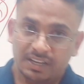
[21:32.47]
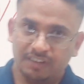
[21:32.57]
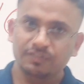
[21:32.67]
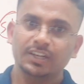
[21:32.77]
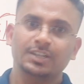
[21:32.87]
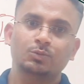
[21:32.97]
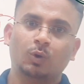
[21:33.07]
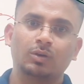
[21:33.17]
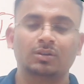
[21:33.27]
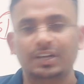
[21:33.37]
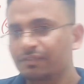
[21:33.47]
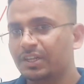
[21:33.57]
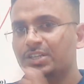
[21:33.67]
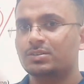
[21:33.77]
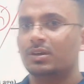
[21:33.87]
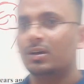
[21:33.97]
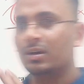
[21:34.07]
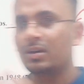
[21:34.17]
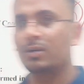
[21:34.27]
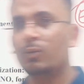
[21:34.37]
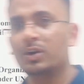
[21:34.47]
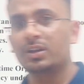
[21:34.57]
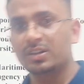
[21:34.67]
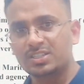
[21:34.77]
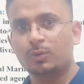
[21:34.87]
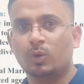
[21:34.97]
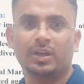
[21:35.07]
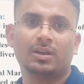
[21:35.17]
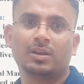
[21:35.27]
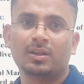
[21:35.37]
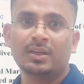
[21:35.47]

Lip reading: If there is water, if there is a water reservoir,